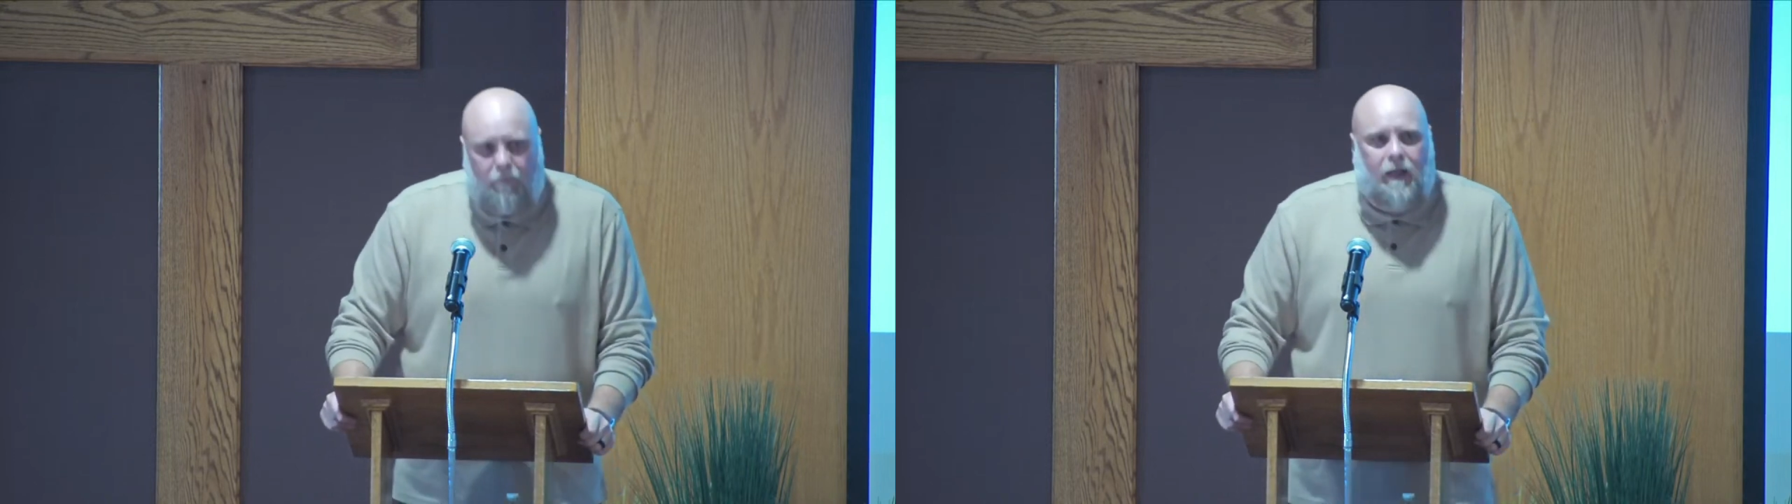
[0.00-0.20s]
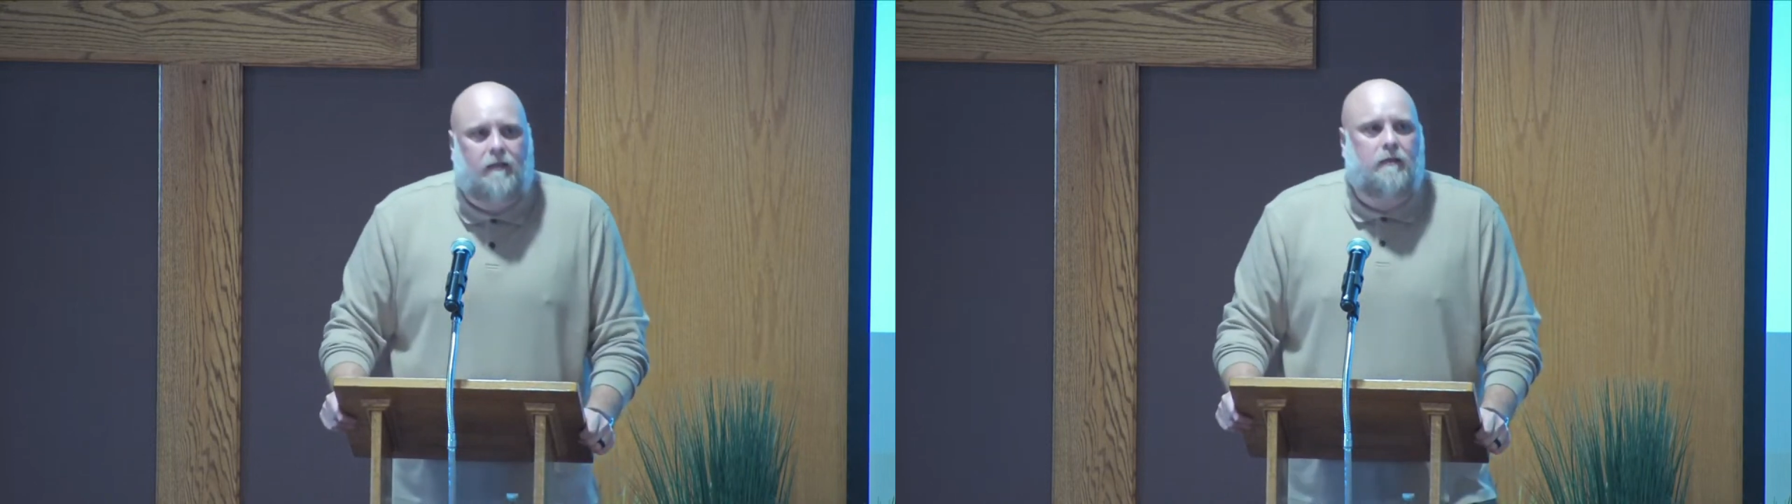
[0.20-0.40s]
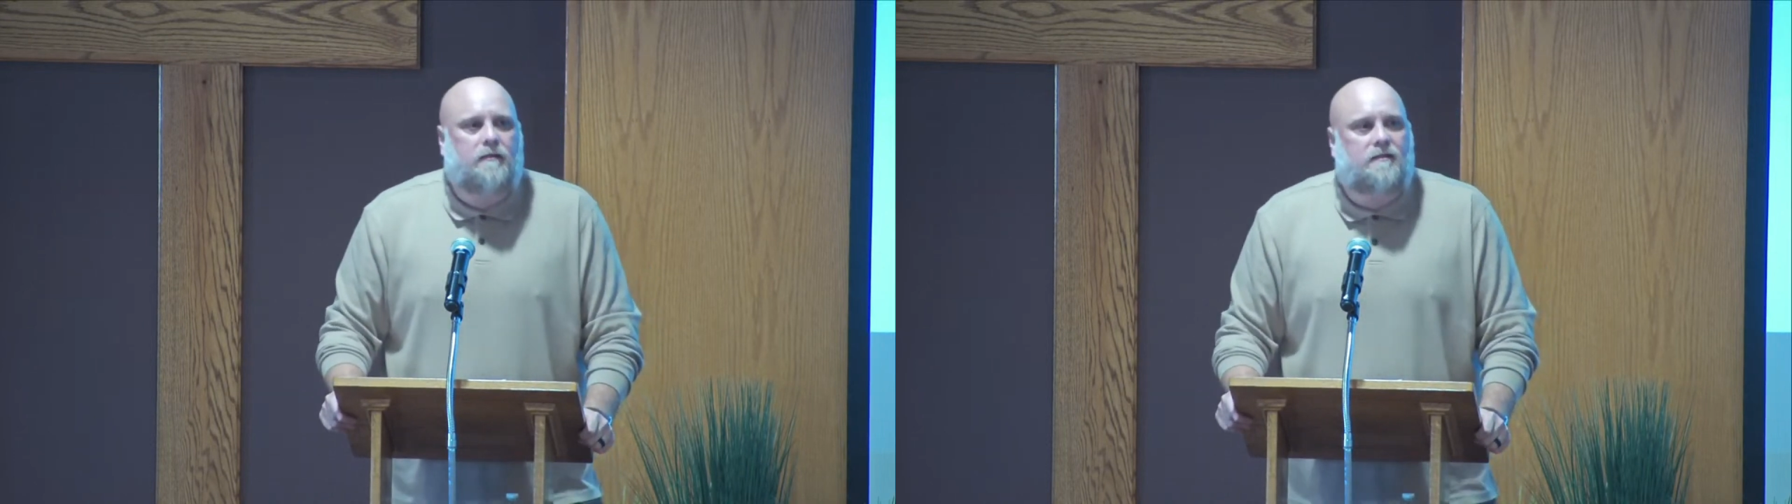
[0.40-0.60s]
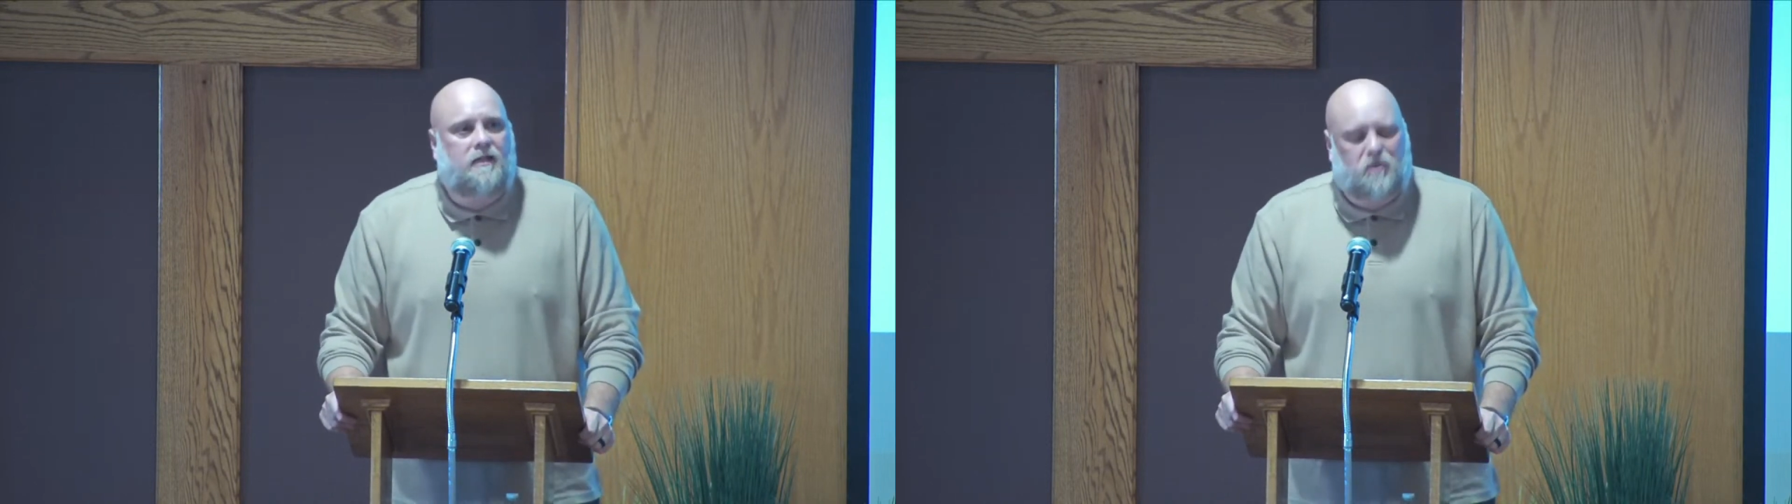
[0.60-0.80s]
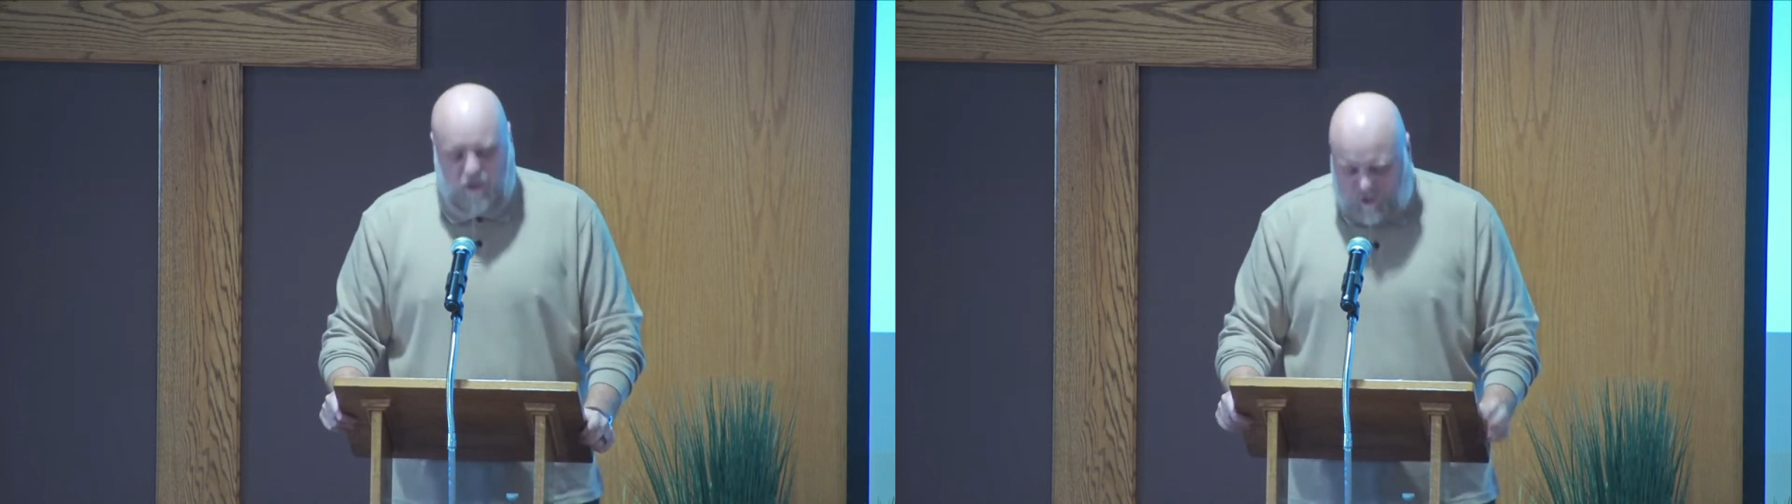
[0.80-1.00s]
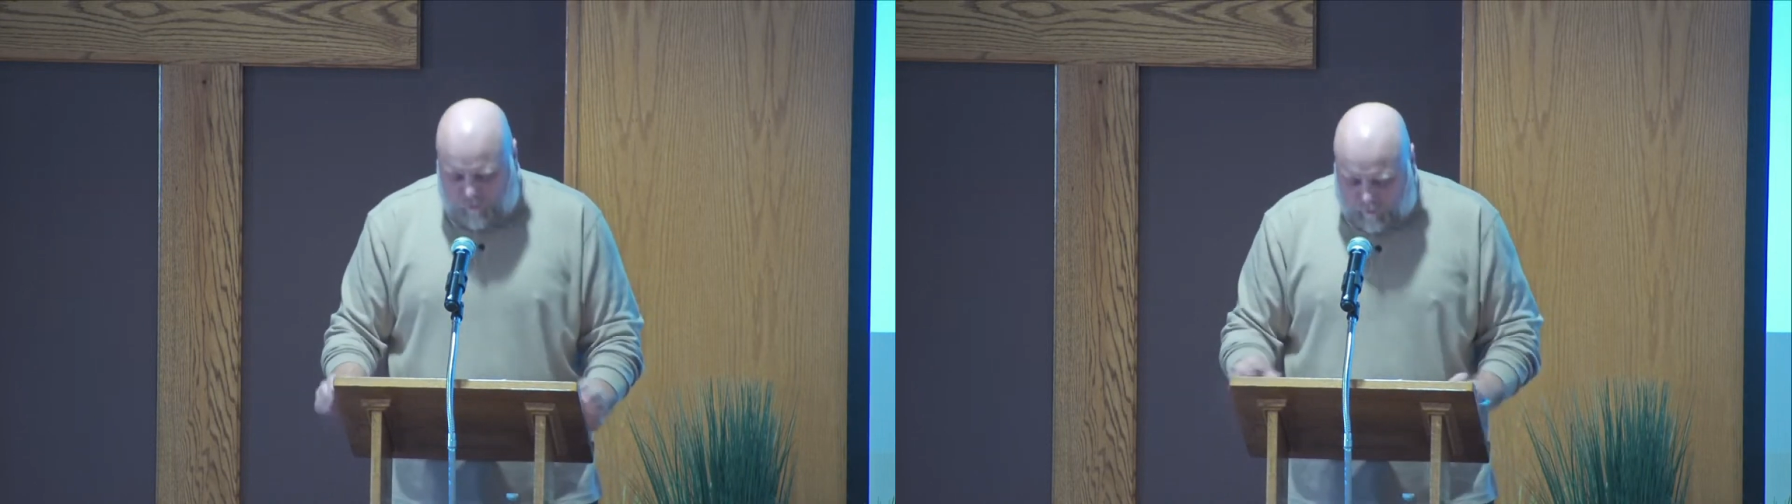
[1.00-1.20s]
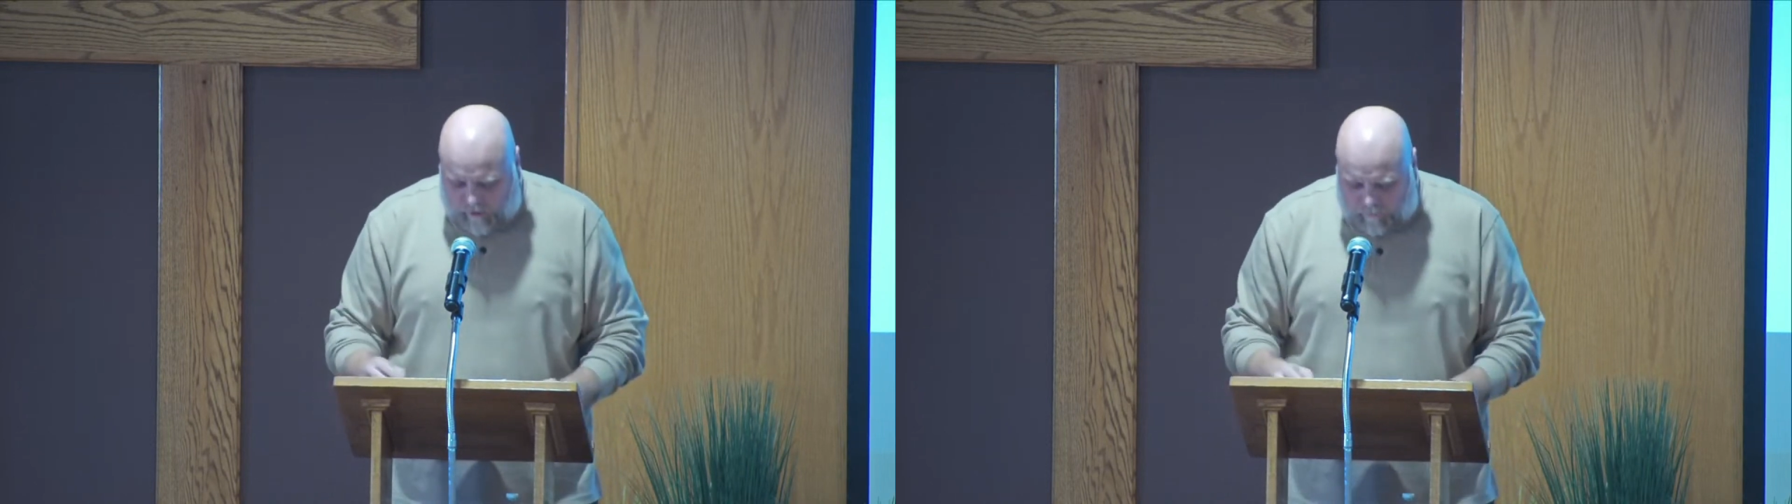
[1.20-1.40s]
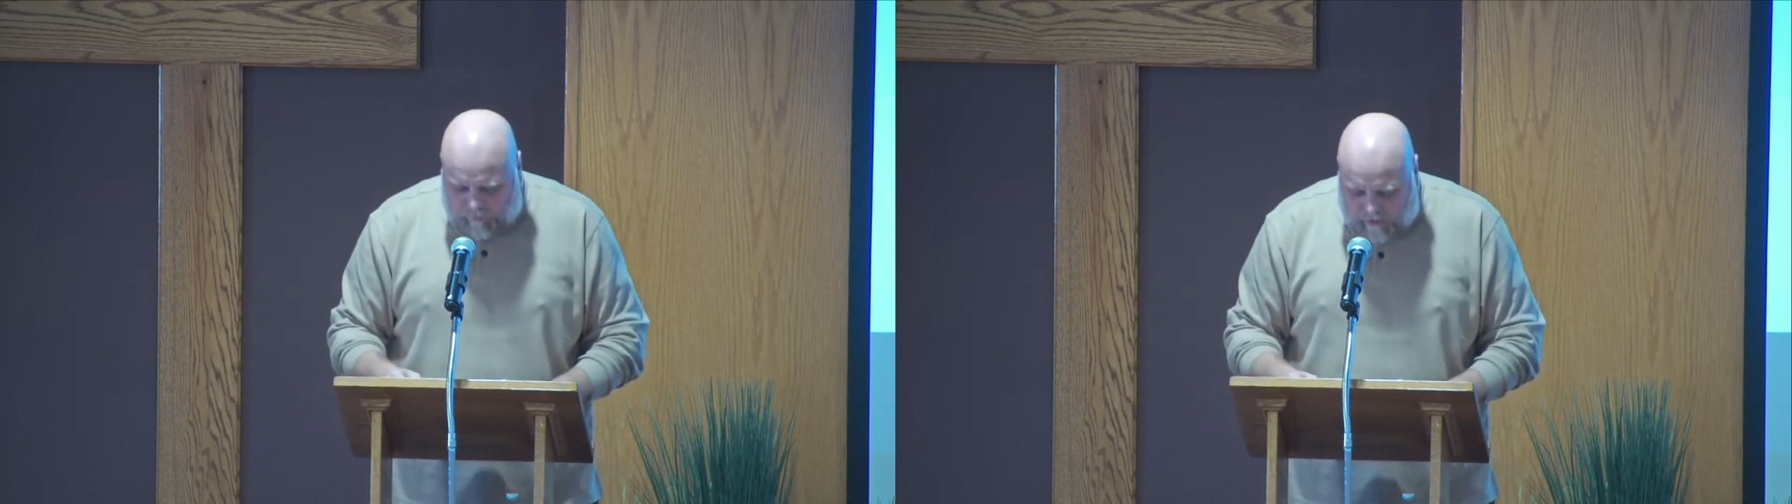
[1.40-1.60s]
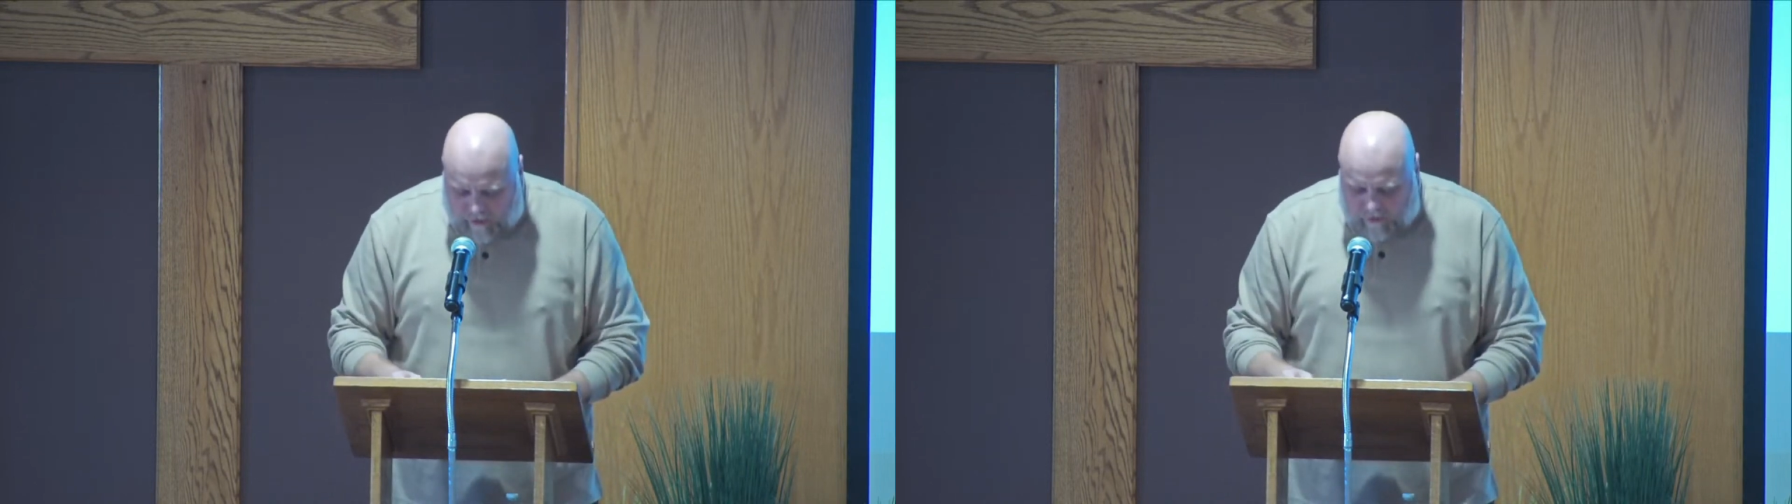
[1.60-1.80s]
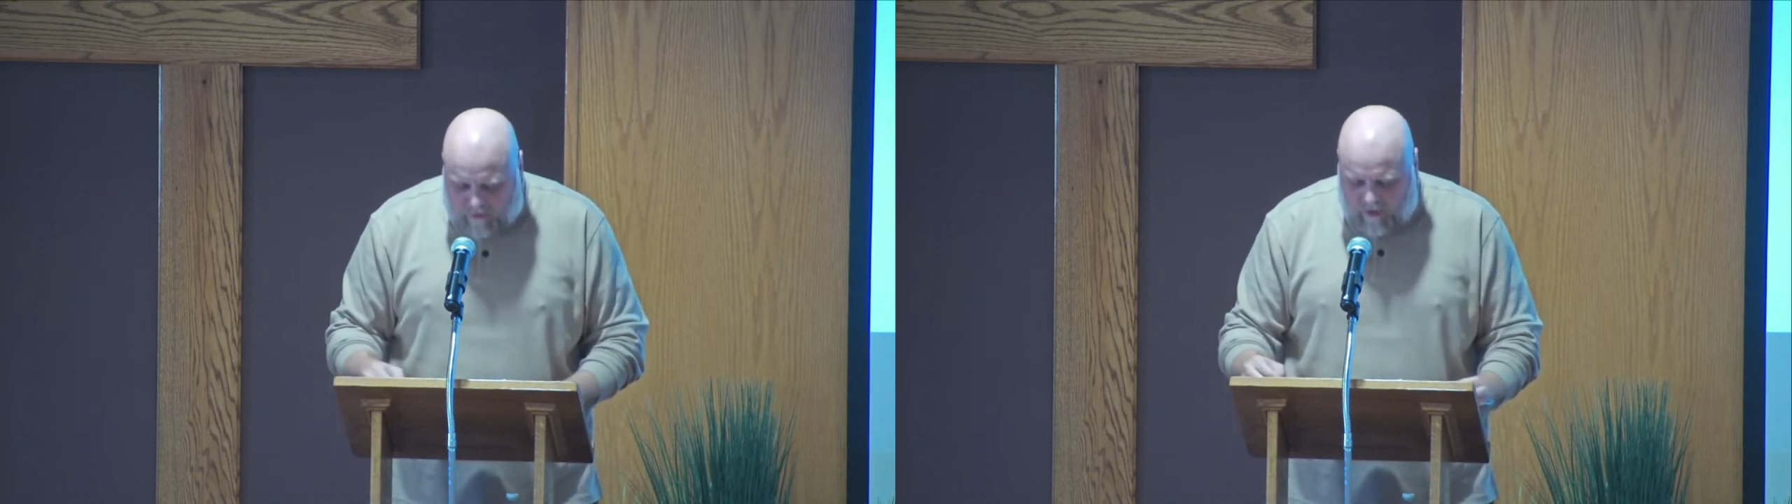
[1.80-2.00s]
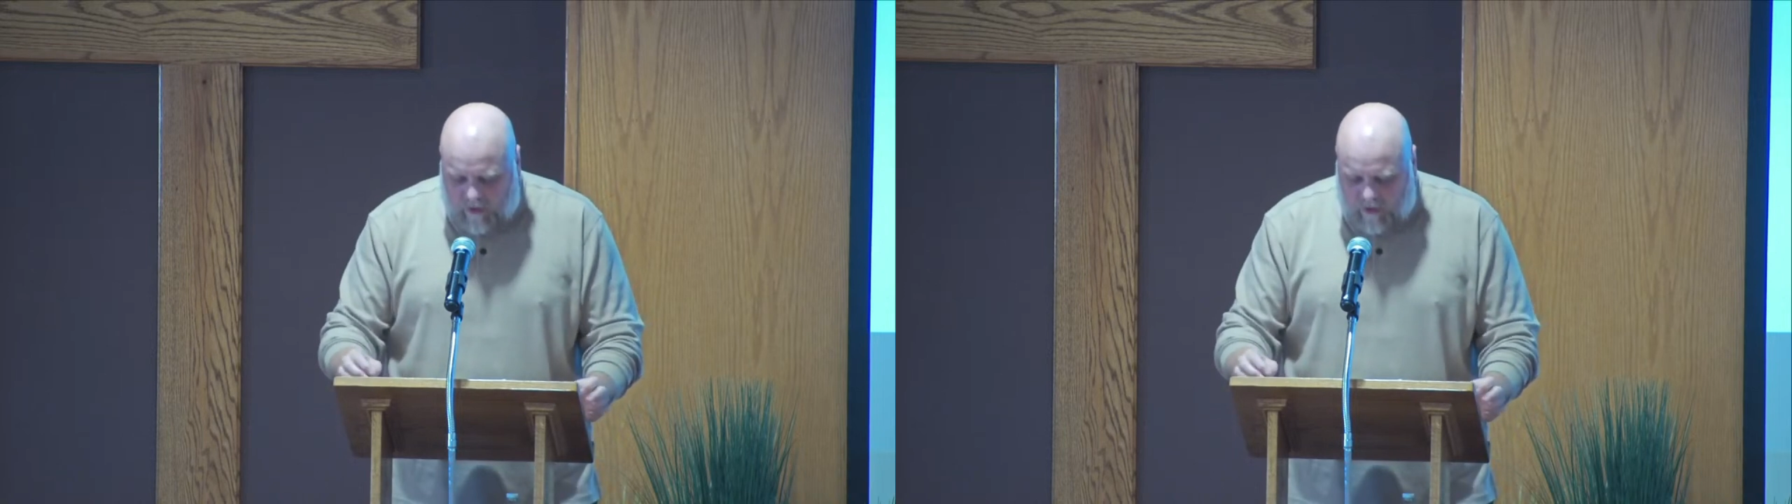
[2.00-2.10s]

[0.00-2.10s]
make the decision to bring peace